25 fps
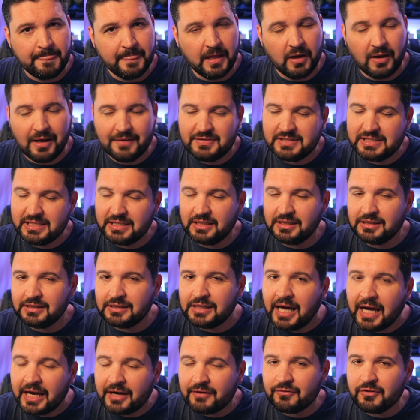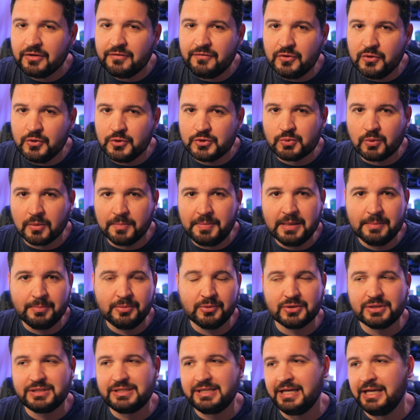Now, I've seen a lot of reviews where
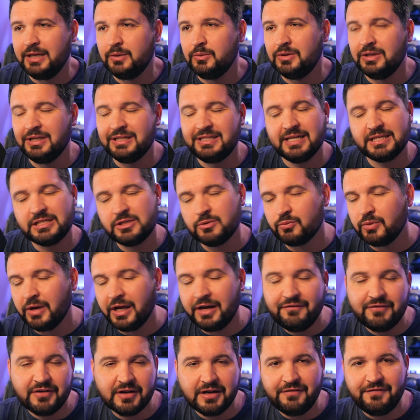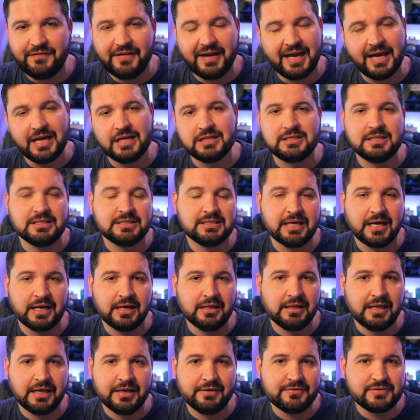people are saying, well, it doesn't run very fast, it's got
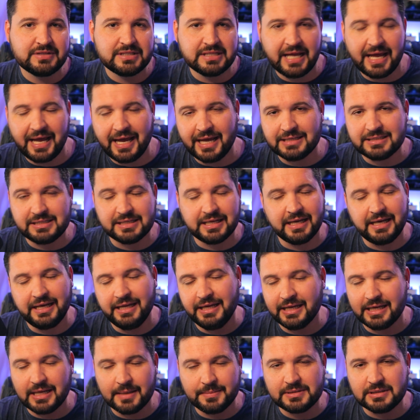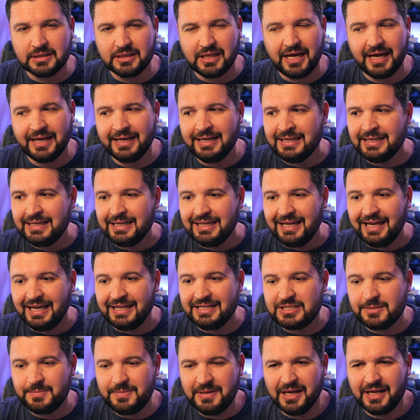a lot of snags, it kind of hiccups a lot.
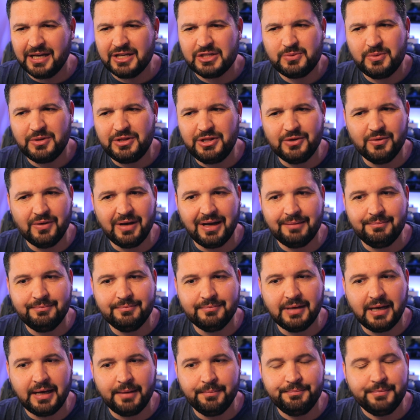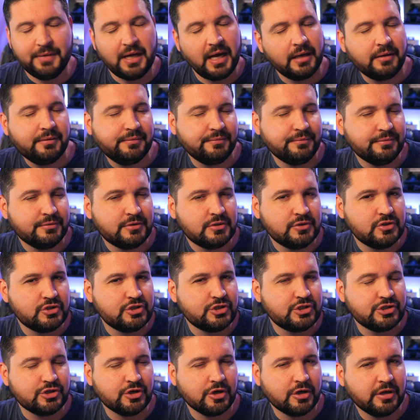And to be honest with you, I'm not
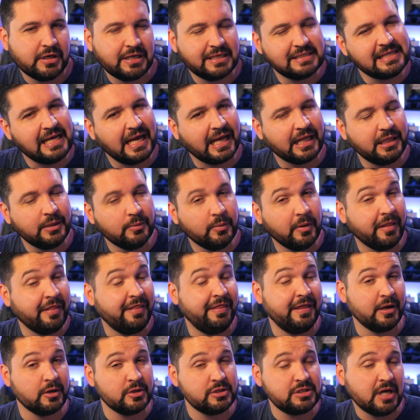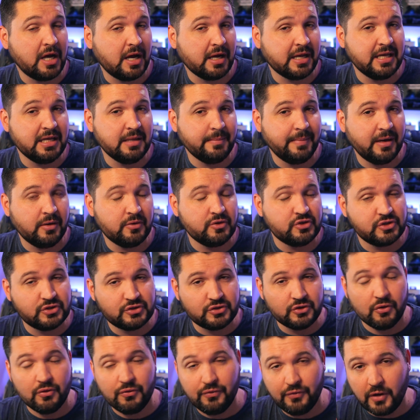sure exactly what they're talking about.
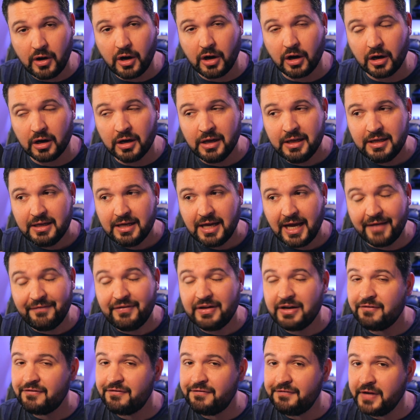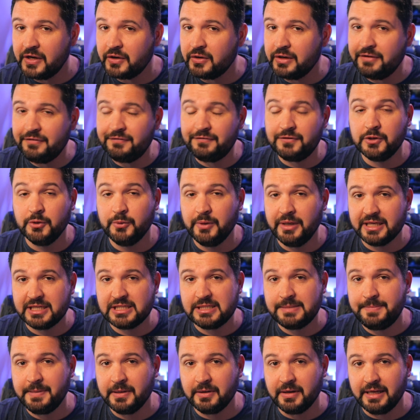So far, I've had a very fluid
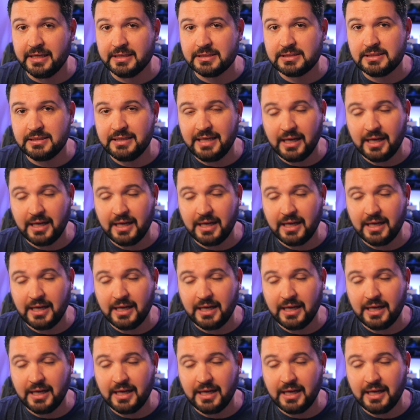experience.